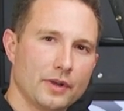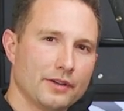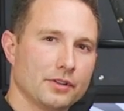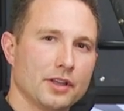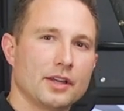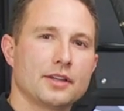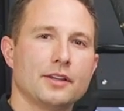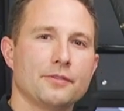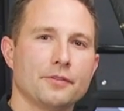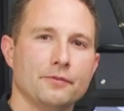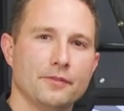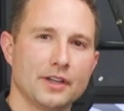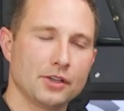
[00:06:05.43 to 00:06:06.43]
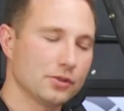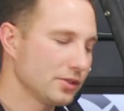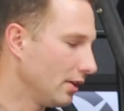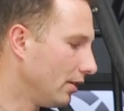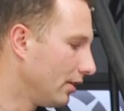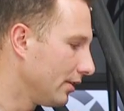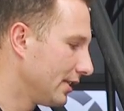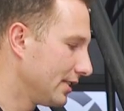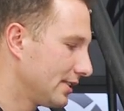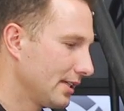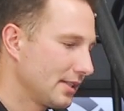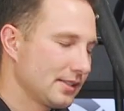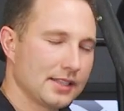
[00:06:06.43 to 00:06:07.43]
We have a lot of different videos on these
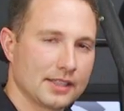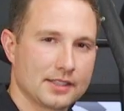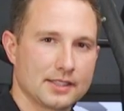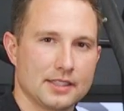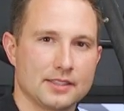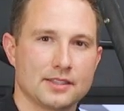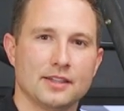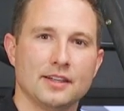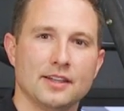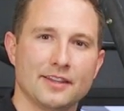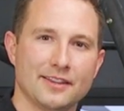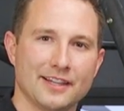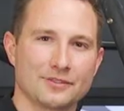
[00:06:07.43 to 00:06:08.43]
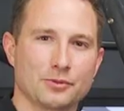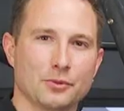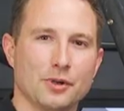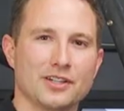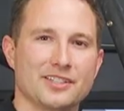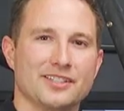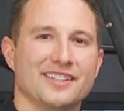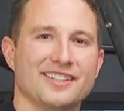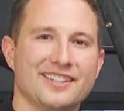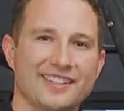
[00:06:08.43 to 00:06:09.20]
660s. Thanks for watching.